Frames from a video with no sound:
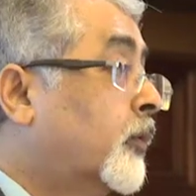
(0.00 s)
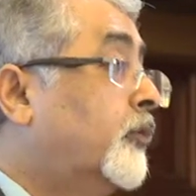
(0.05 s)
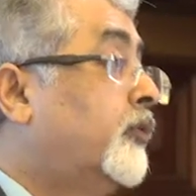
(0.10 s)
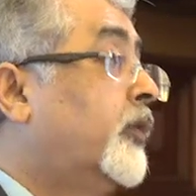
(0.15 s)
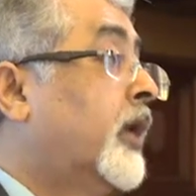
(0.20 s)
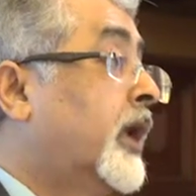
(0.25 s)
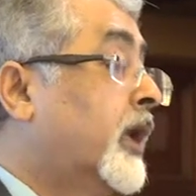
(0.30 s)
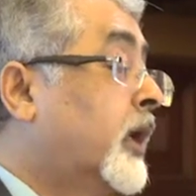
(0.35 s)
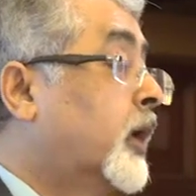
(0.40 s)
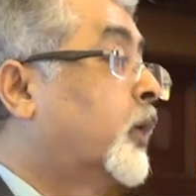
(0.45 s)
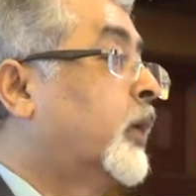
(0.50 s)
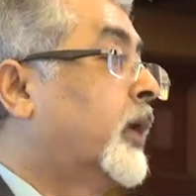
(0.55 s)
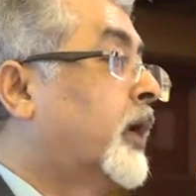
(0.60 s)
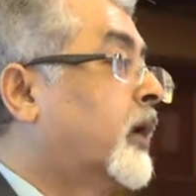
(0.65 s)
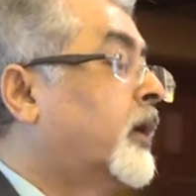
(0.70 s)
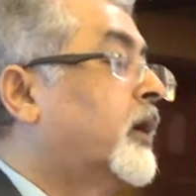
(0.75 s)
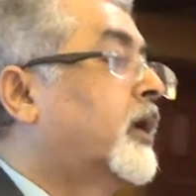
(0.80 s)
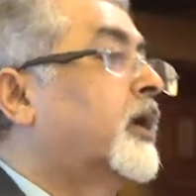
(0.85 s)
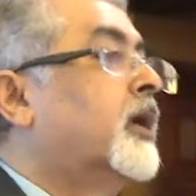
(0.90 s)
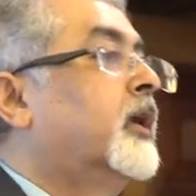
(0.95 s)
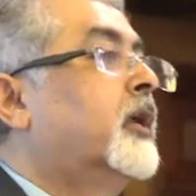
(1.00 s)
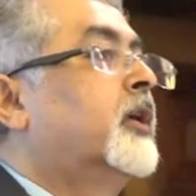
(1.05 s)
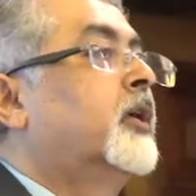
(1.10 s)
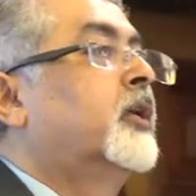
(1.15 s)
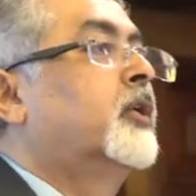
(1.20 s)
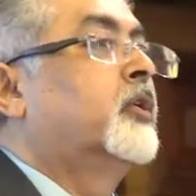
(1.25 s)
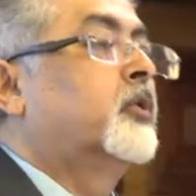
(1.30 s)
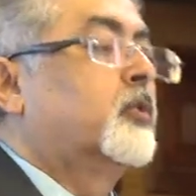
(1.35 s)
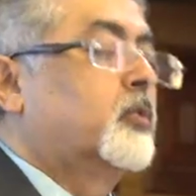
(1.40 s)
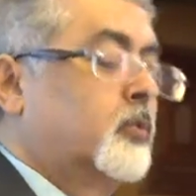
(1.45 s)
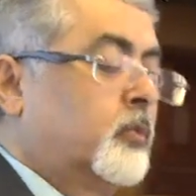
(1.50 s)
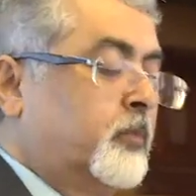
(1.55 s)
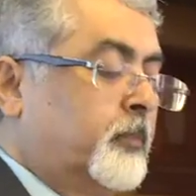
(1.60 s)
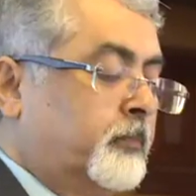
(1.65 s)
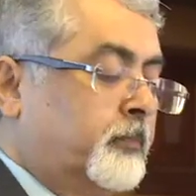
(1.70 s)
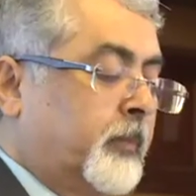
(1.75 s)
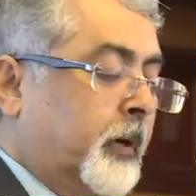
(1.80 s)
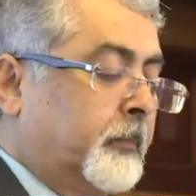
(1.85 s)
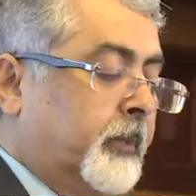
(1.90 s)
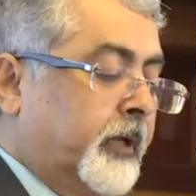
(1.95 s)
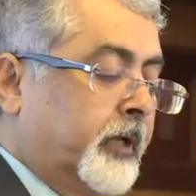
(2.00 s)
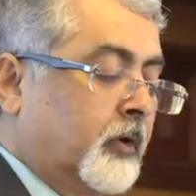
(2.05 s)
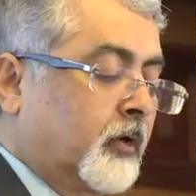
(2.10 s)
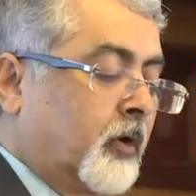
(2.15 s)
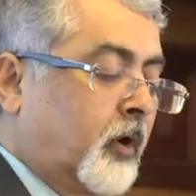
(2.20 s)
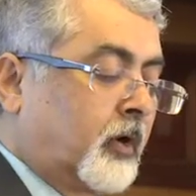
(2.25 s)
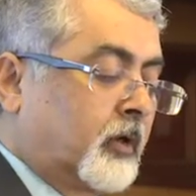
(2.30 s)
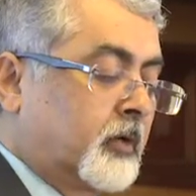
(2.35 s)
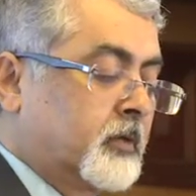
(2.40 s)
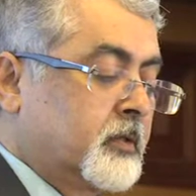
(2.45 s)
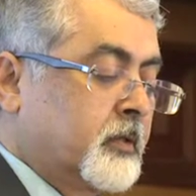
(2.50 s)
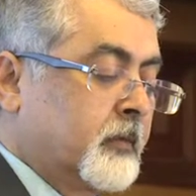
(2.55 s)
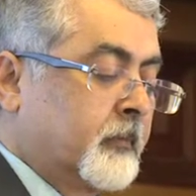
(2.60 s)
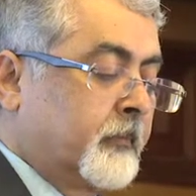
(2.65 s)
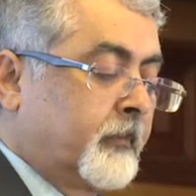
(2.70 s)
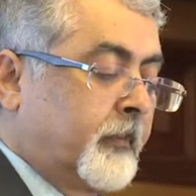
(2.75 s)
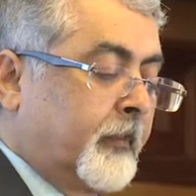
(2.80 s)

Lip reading: very quickly to public wrongs.